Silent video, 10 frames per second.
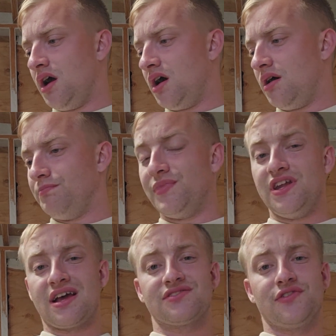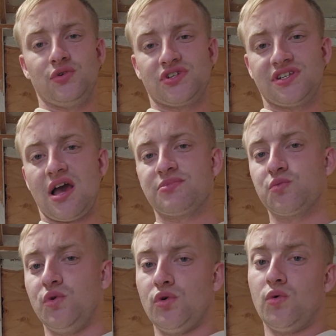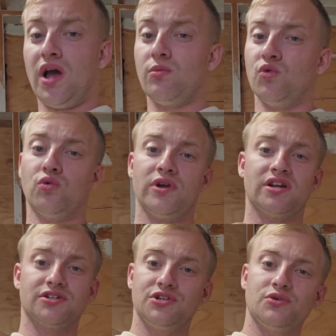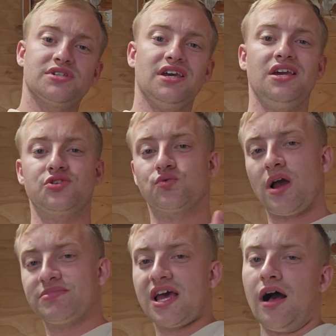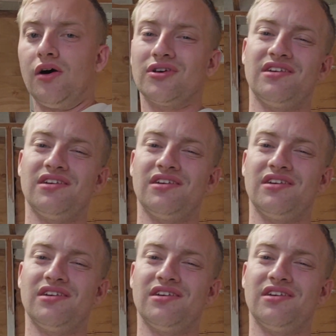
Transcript: The next few steps I will introduce each reptile,